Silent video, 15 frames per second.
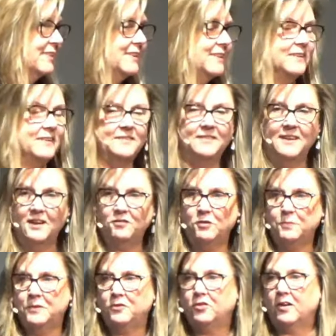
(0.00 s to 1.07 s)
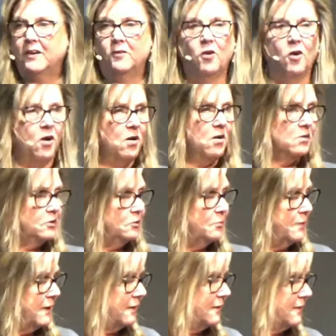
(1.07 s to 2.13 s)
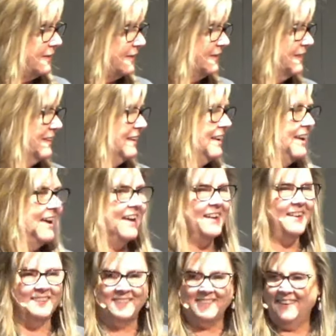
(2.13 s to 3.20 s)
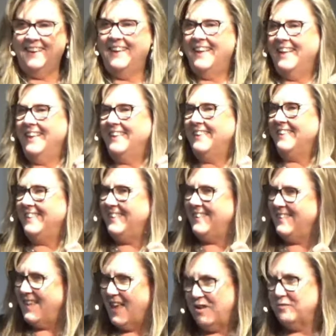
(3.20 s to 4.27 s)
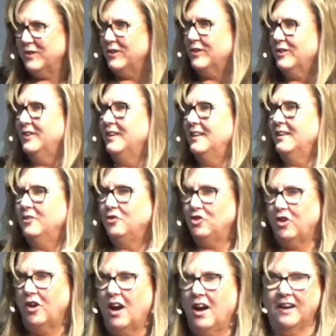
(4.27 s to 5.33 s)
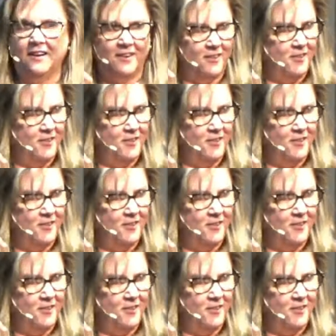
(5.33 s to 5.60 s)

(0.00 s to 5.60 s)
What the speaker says: It has never been tried. All humanity has never tried